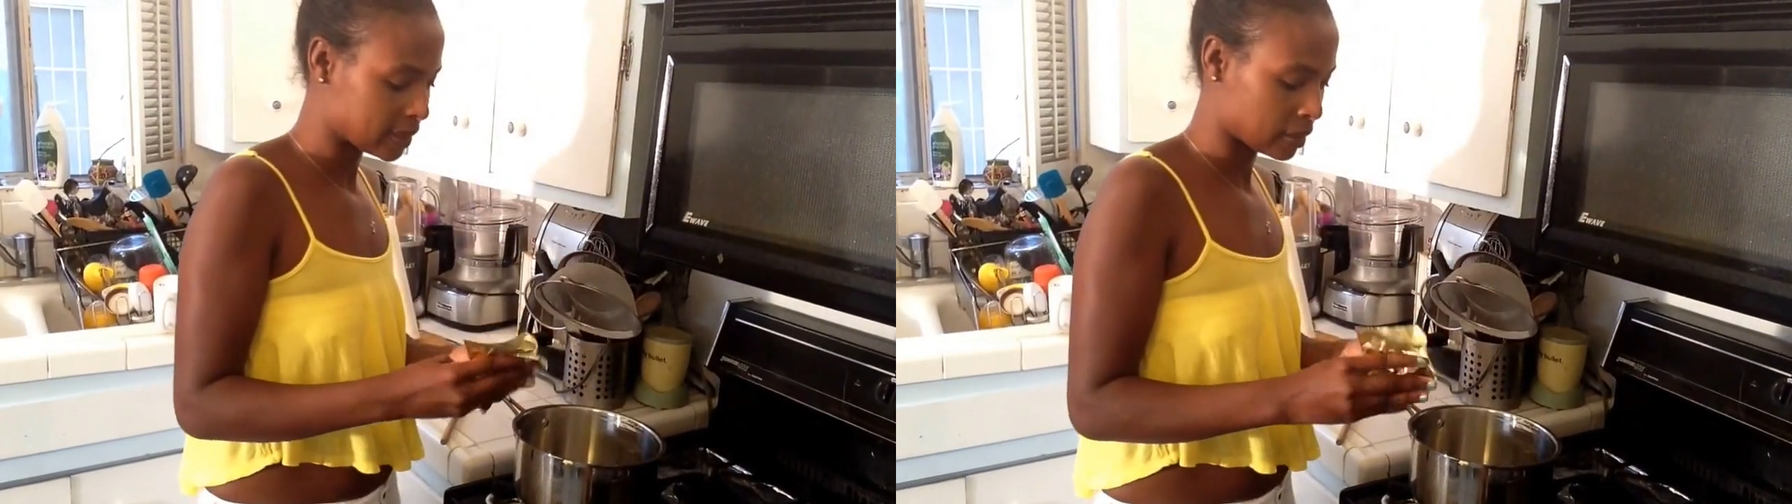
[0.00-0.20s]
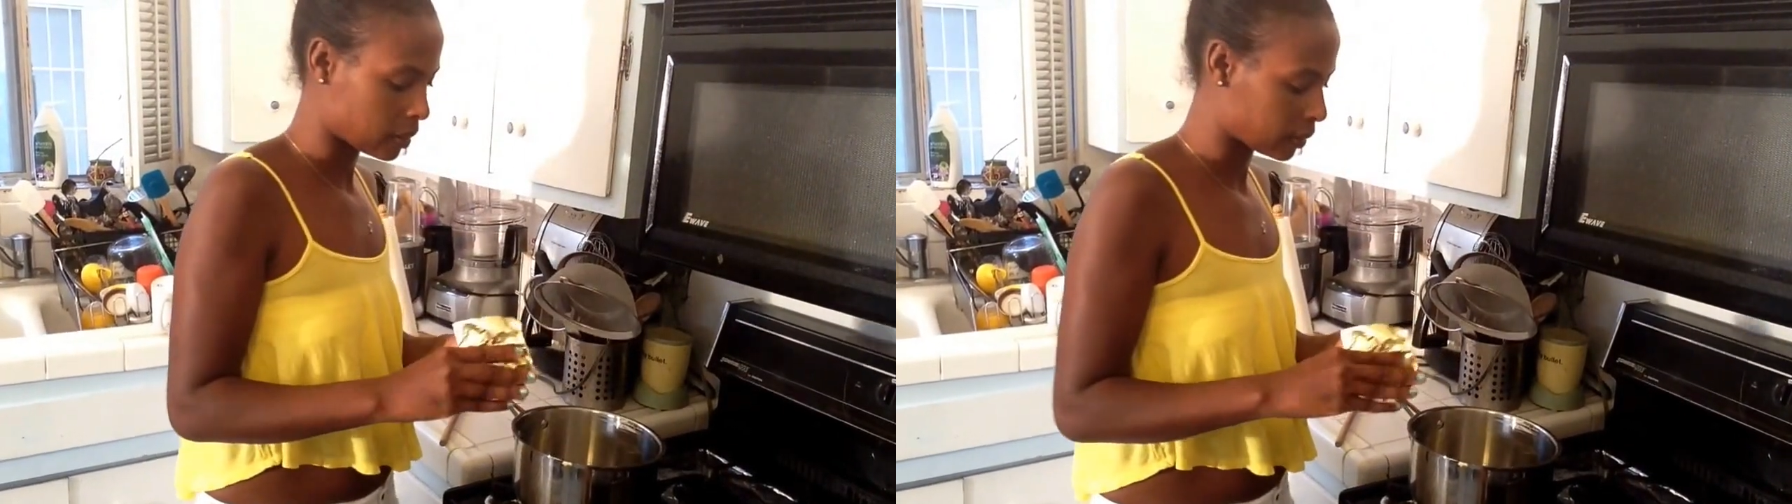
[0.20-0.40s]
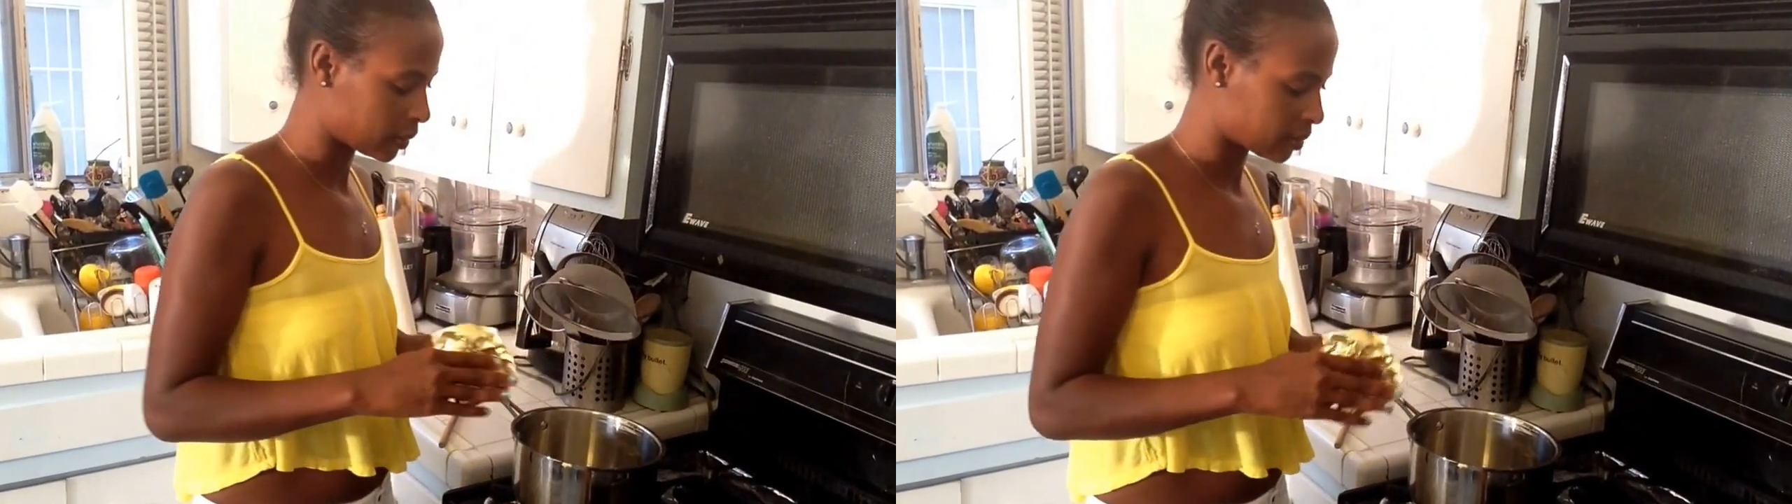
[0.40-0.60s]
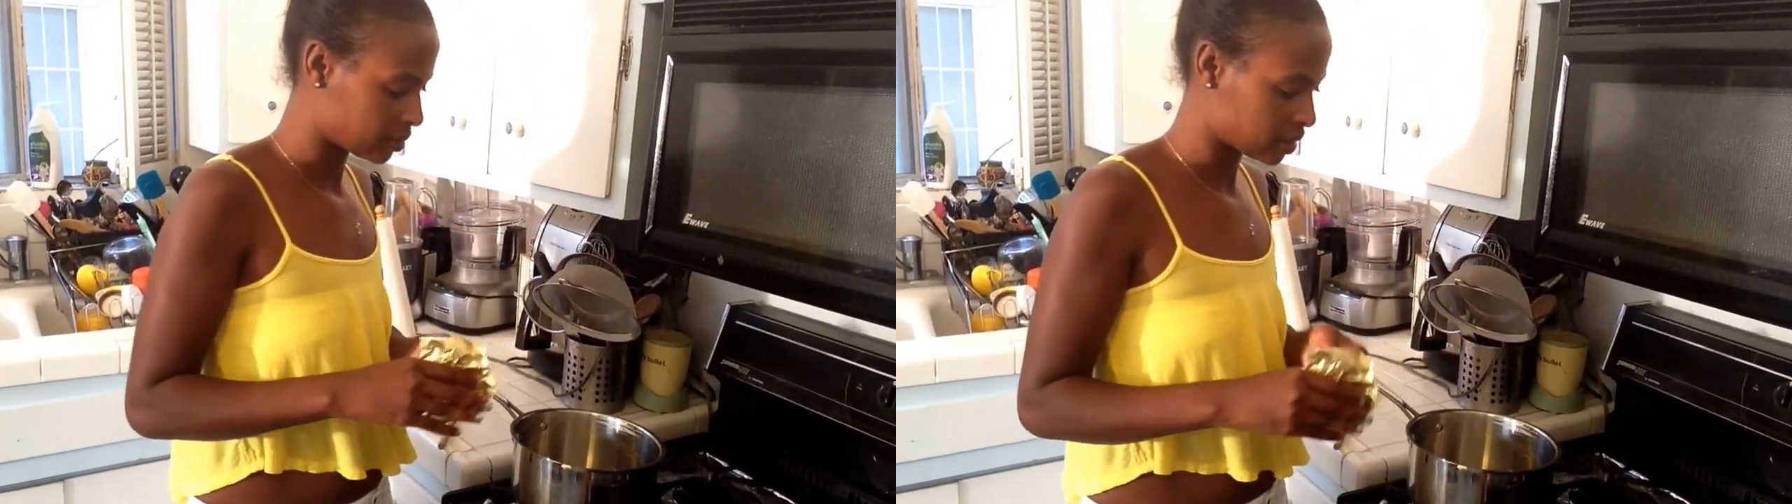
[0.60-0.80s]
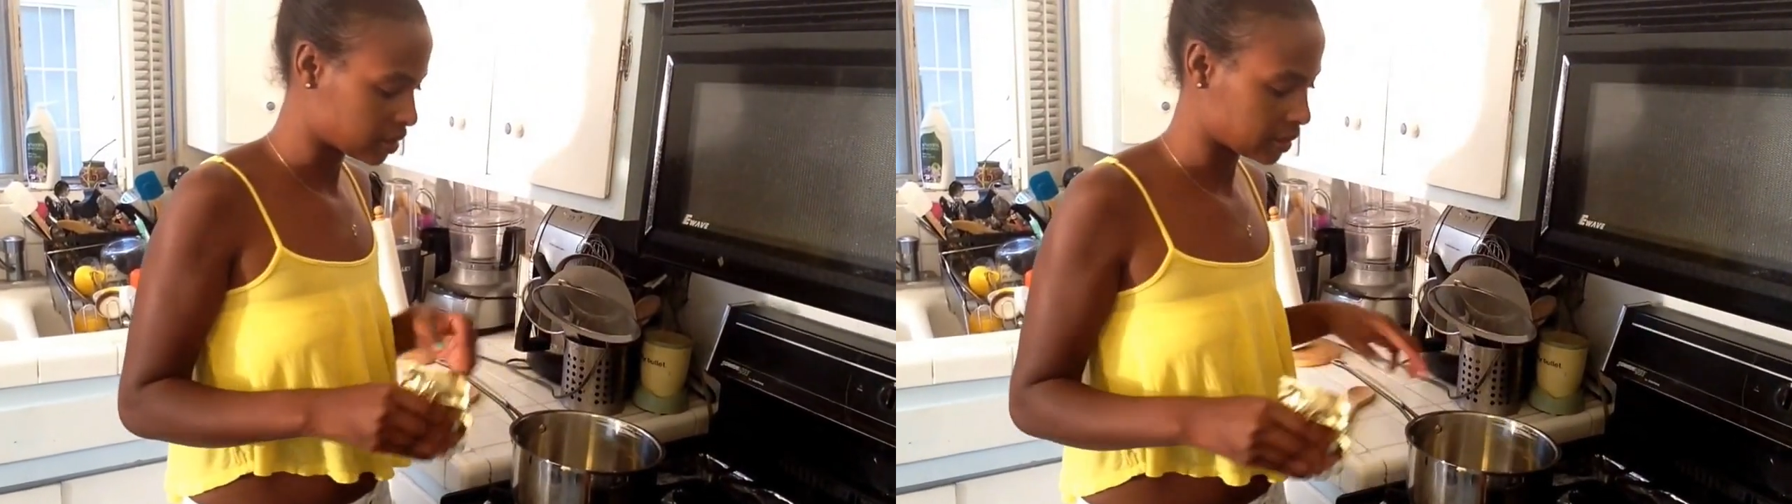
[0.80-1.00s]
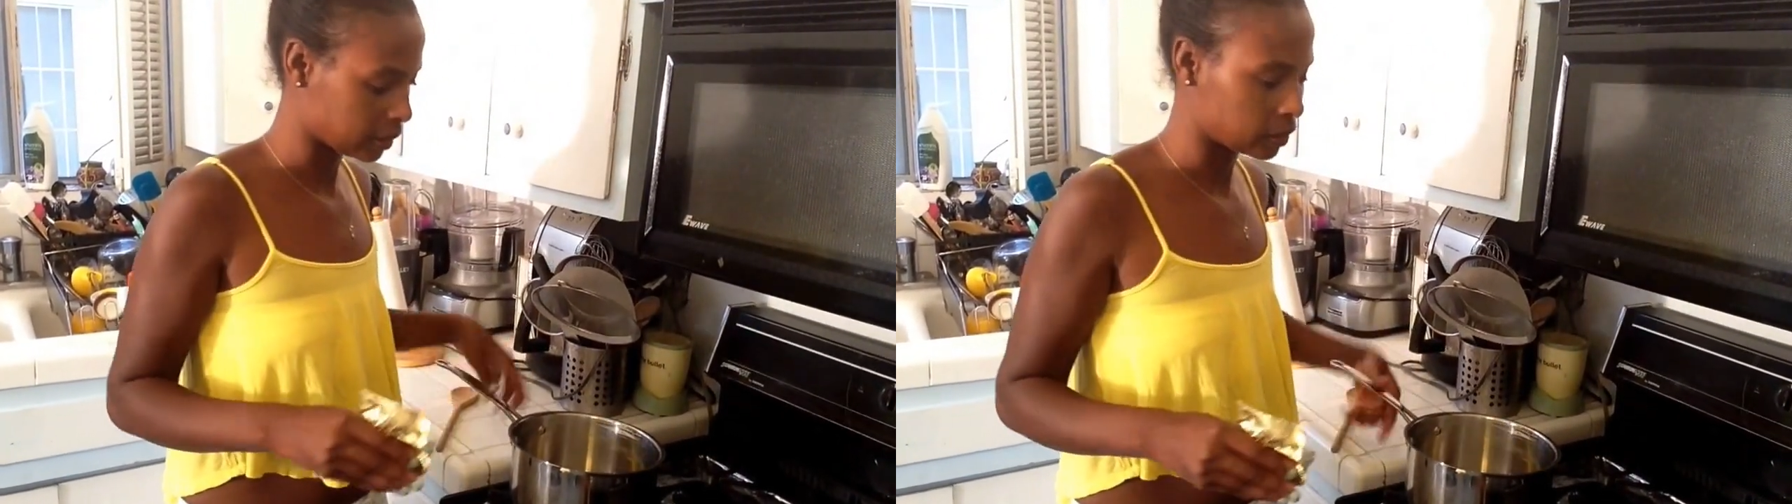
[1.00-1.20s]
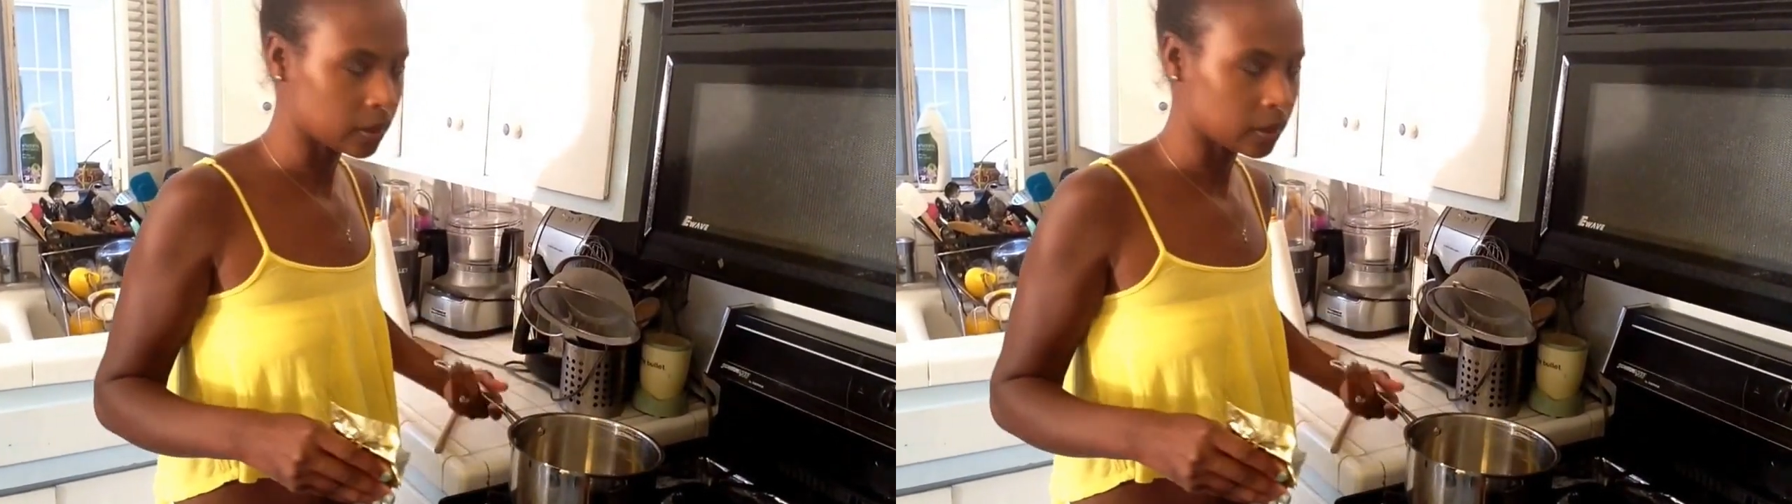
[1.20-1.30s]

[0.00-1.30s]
all. It's just a